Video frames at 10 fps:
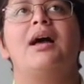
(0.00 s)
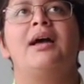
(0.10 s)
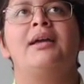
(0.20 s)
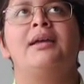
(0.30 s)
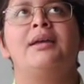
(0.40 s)

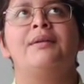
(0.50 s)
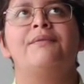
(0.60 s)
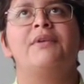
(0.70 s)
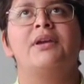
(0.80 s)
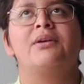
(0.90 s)

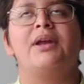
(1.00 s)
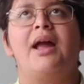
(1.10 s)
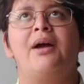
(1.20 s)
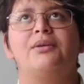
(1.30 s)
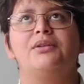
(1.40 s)
I figured
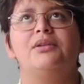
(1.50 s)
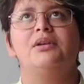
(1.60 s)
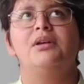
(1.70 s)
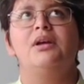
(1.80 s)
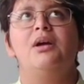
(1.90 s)
out
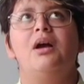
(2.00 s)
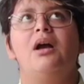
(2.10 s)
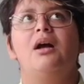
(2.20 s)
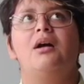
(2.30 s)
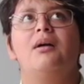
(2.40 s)

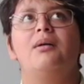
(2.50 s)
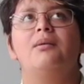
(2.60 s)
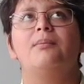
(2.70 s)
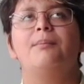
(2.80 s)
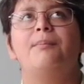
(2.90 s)

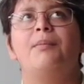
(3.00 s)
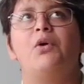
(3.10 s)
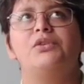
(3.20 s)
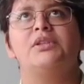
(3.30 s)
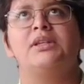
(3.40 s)

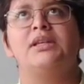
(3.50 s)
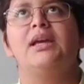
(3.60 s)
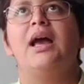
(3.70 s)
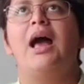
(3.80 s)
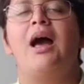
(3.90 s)

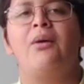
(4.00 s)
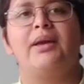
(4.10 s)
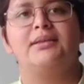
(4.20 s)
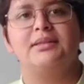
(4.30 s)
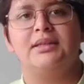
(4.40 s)
mostly how
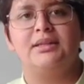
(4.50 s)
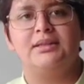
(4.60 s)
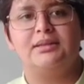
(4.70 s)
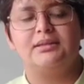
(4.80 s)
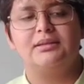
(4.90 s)
I
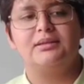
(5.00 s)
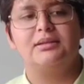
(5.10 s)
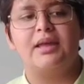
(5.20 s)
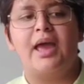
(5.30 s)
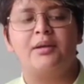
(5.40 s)
see
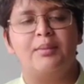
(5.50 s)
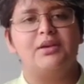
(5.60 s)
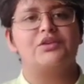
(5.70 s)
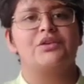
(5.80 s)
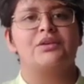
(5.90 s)
the
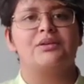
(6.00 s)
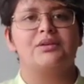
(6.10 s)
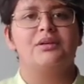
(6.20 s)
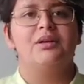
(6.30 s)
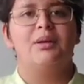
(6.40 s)

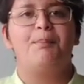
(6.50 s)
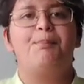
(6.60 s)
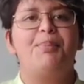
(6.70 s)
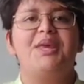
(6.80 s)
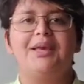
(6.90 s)
animation
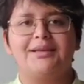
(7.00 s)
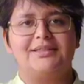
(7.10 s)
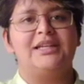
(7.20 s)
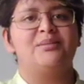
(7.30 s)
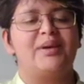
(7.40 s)
being
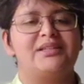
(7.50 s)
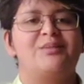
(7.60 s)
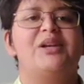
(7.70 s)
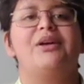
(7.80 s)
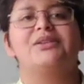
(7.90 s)
seen by
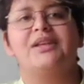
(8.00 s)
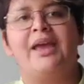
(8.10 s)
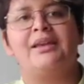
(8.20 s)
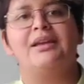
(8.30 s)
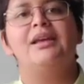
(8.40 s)
someone else,
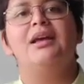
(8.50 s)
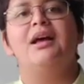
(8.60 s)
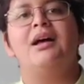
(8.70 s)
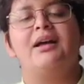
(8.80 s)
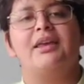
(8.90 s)
and
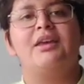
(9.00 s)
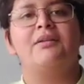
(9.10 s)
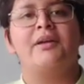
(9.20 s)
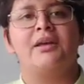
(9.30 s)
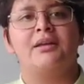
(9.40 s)

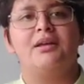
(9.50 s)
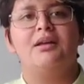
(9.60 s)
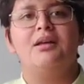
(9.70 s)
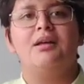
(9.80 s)
hearing